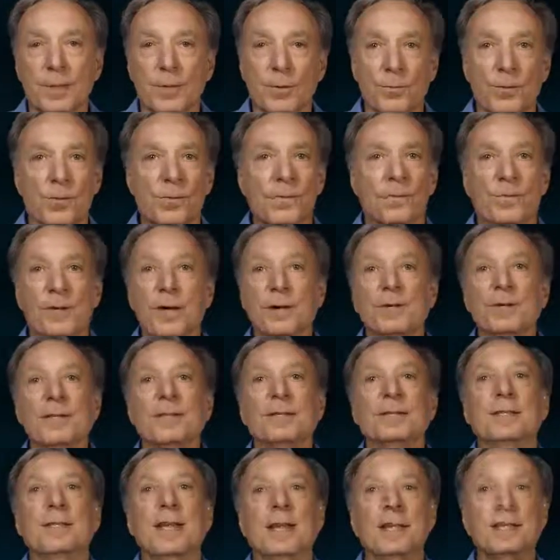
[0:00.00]
With very
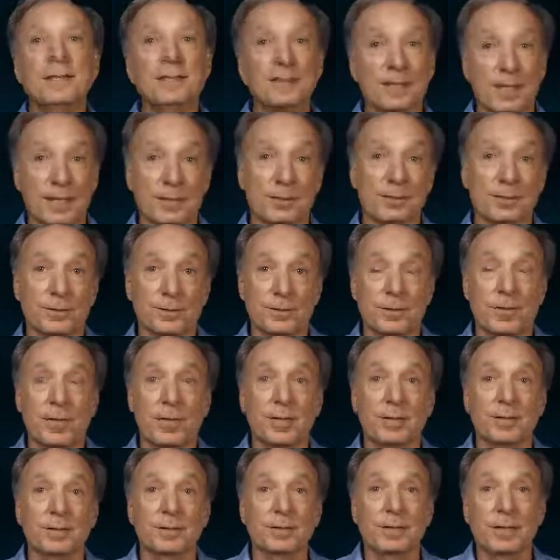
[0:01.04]
intense
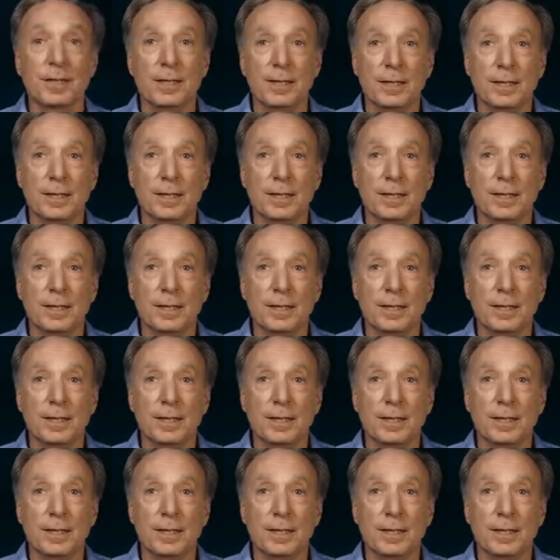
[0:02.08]
exercise,